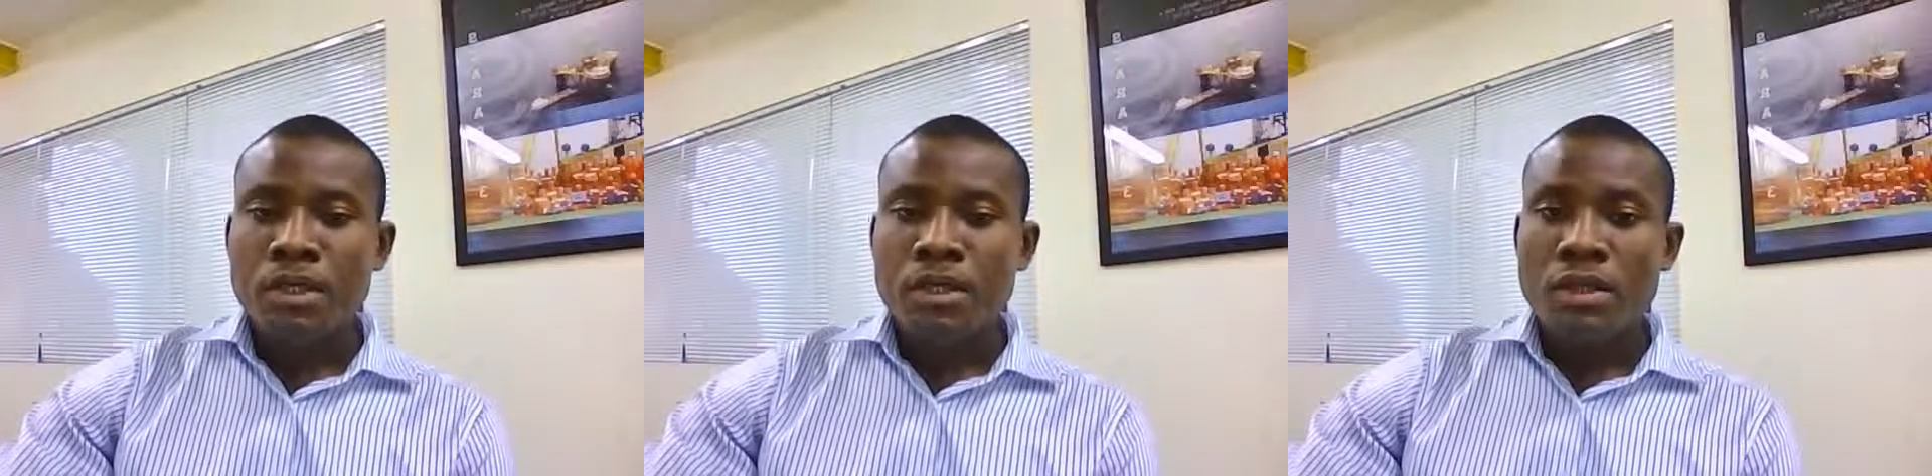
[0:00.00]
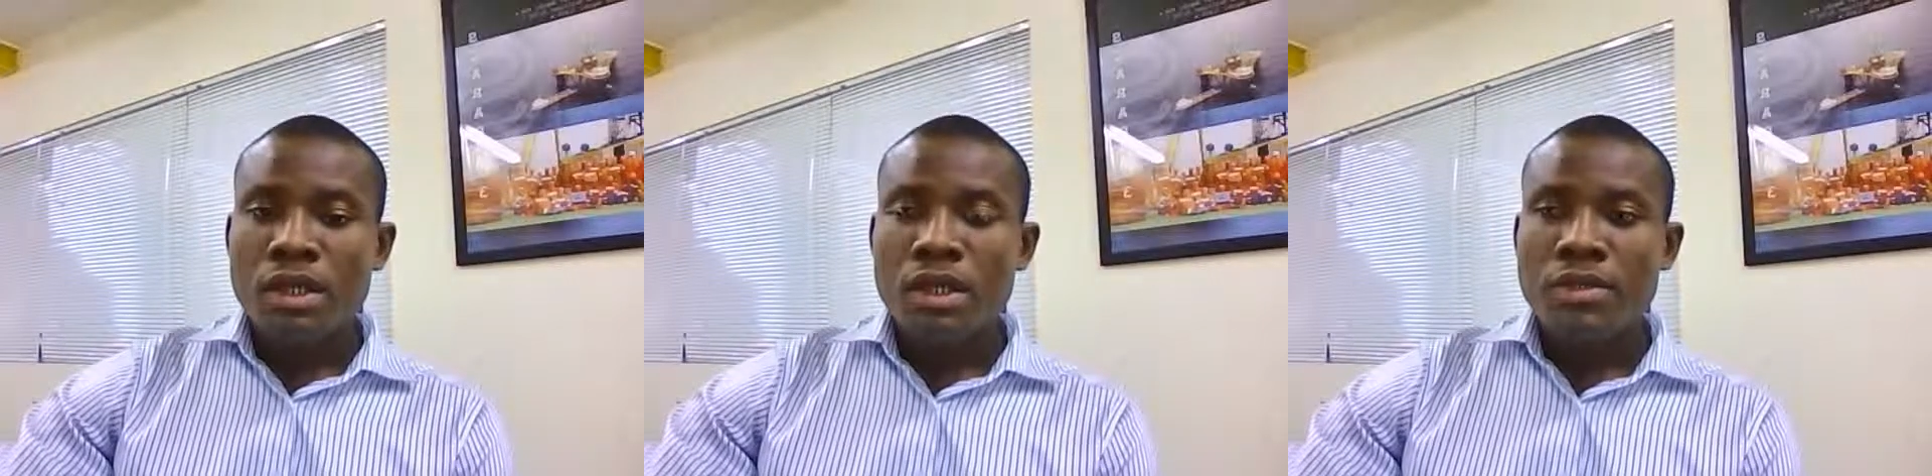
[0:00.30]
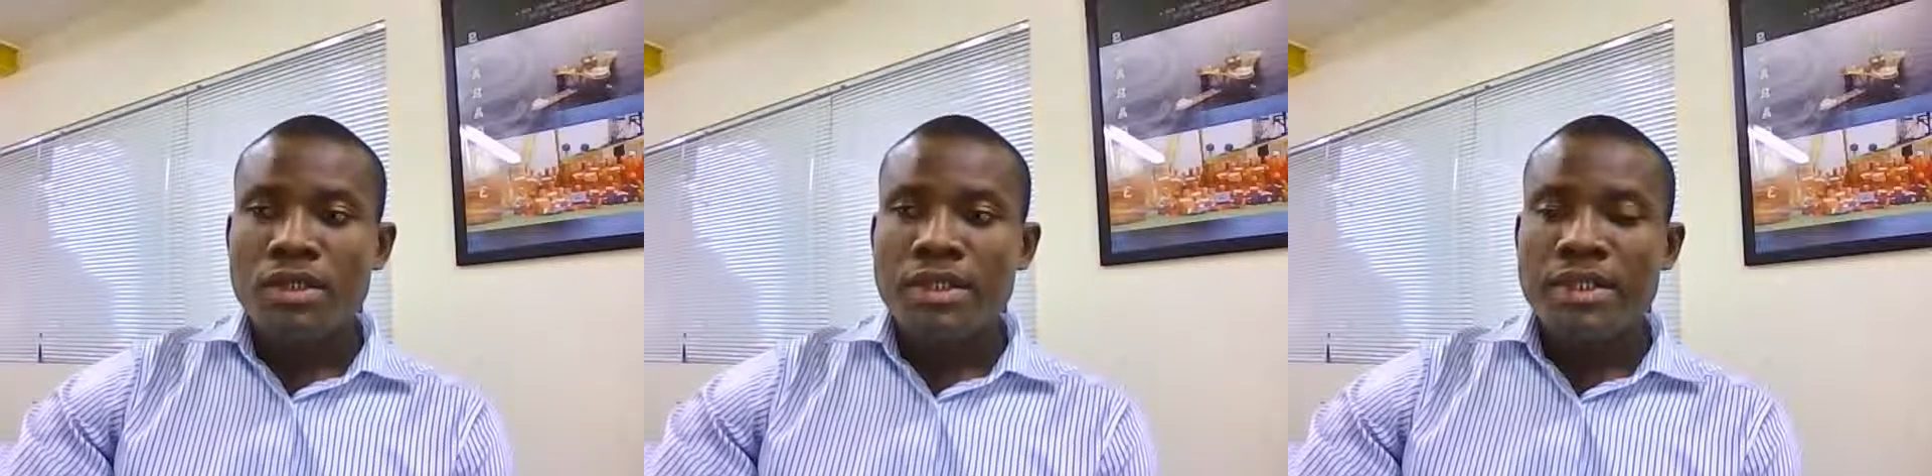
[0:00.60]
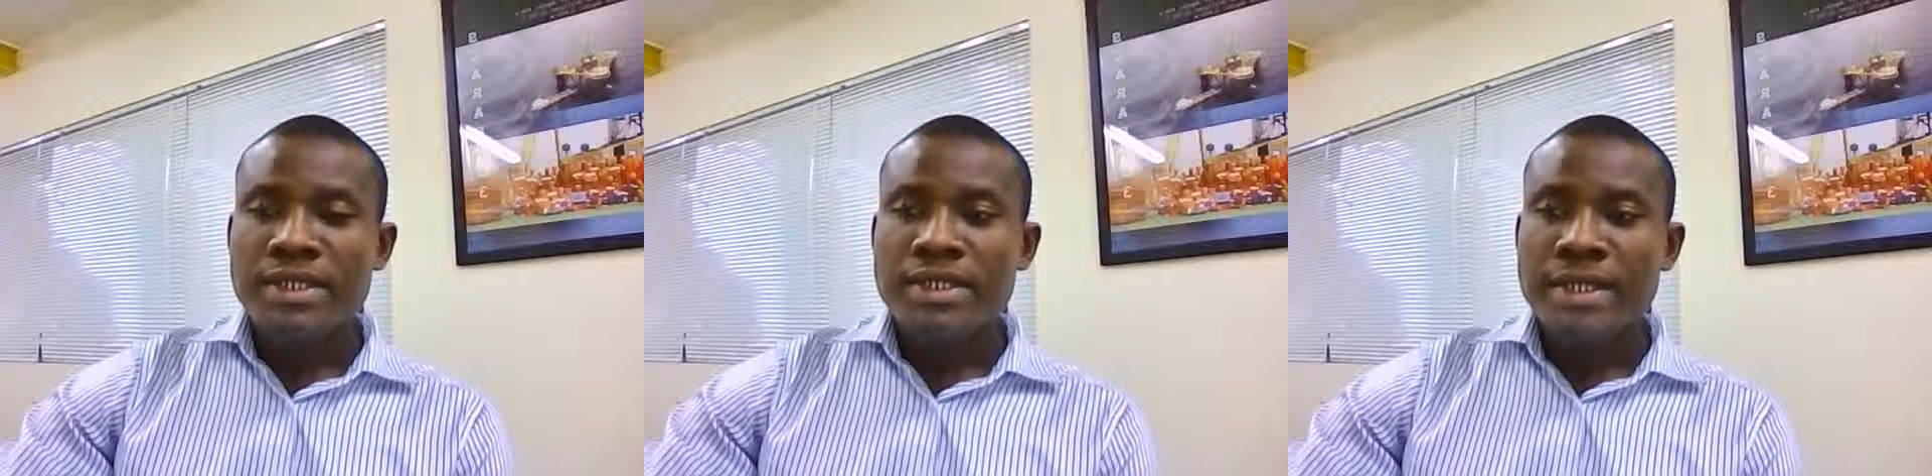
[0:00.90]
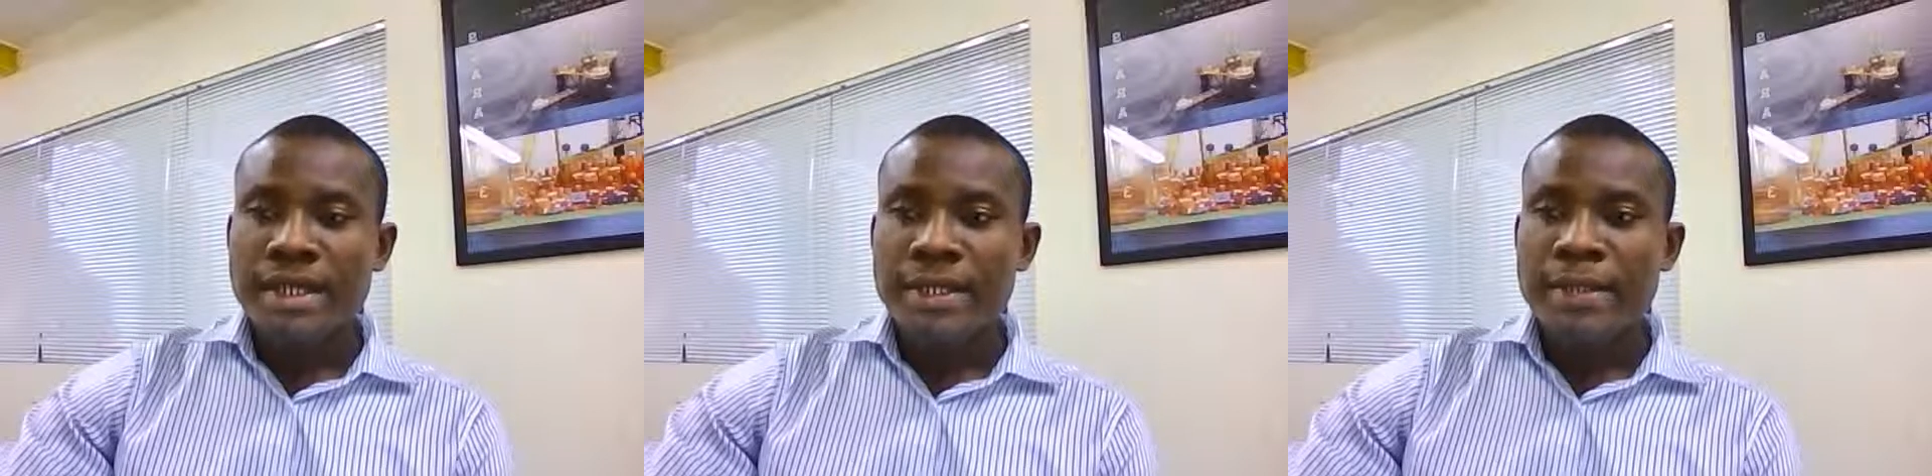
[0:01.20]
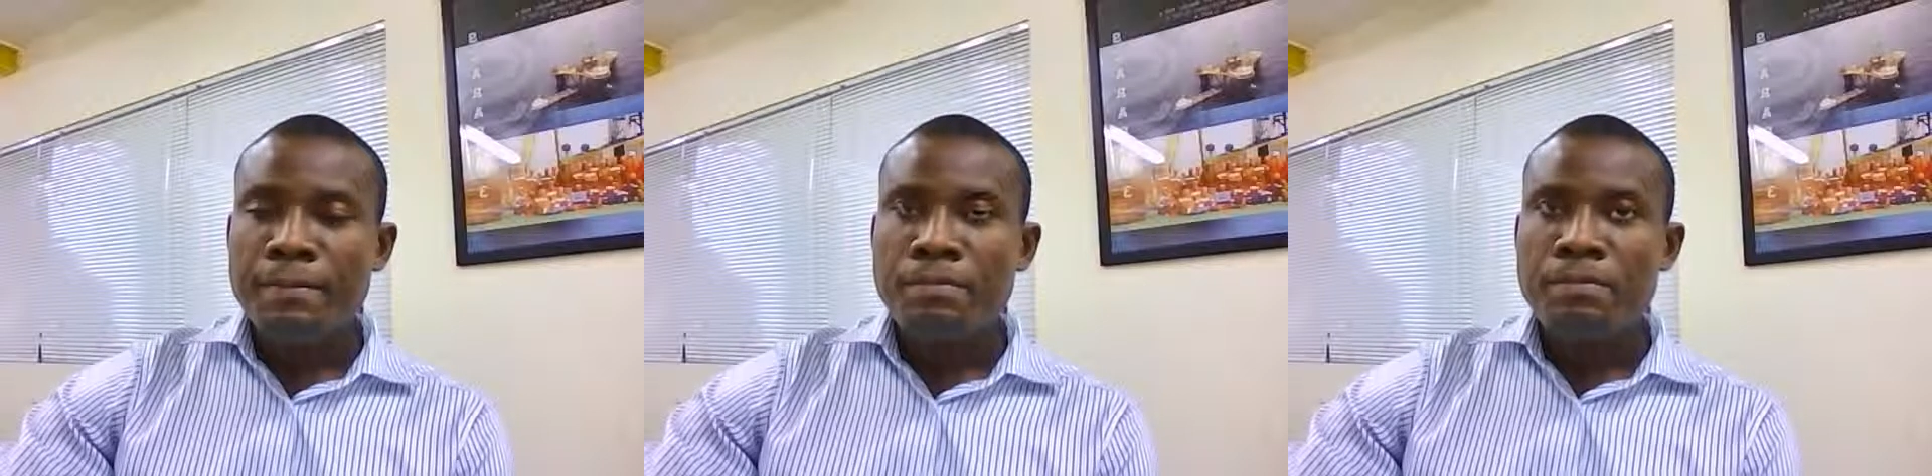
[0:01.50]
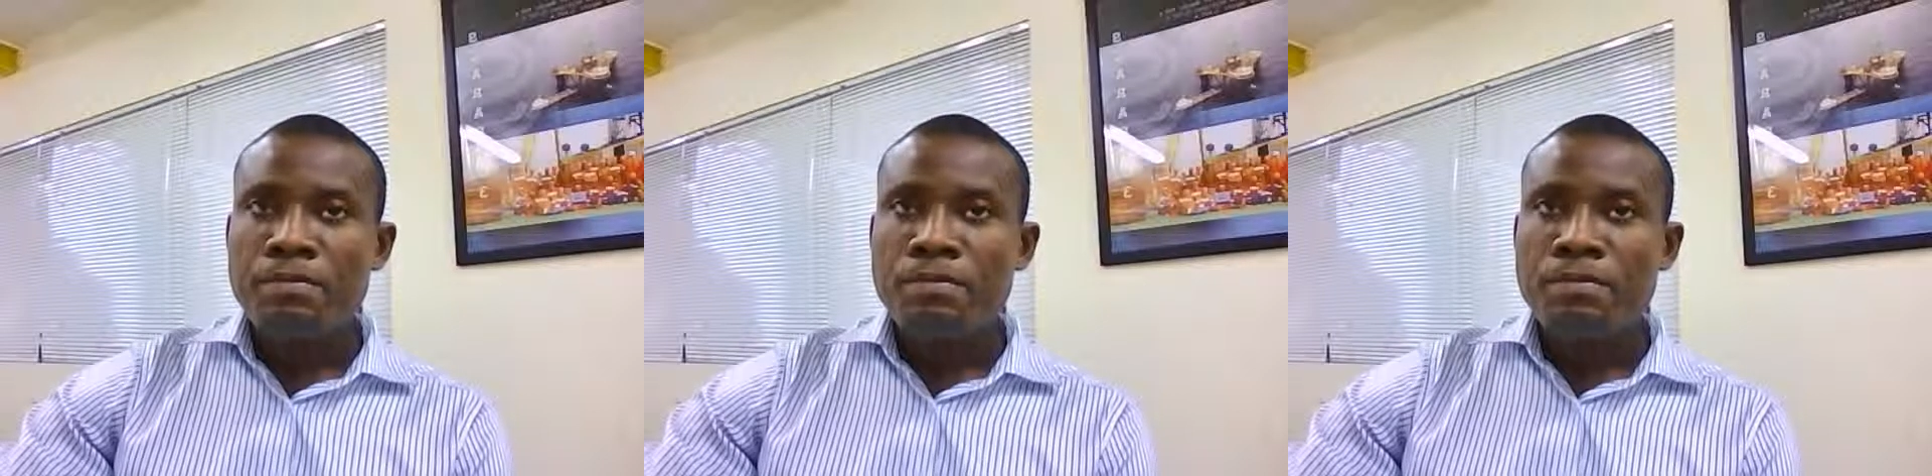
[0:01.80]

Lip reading: Now, the time,